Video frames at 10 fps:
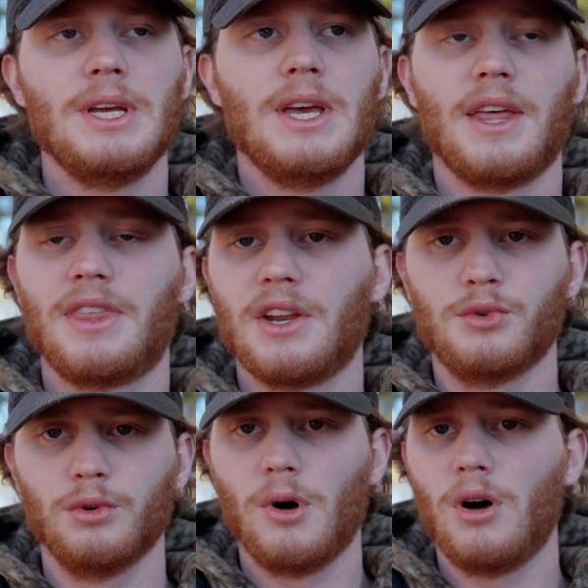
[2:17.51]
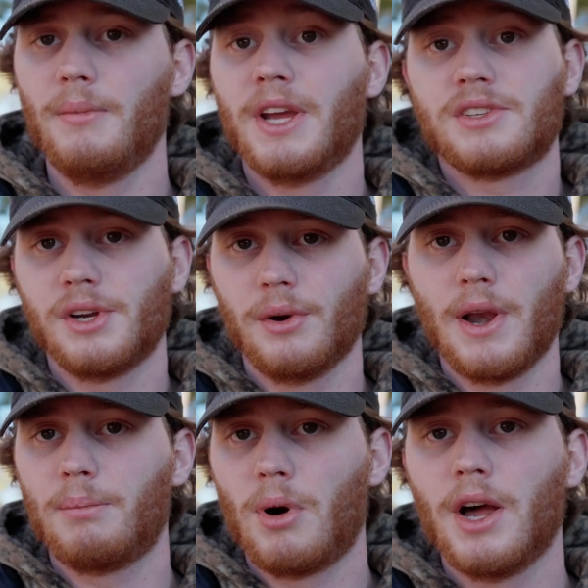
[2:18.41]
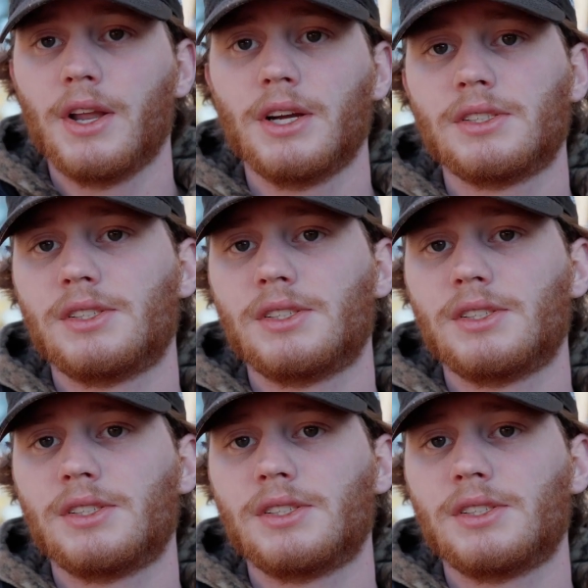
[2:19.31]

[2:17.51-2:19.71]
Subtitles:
I think Truball makes a great product.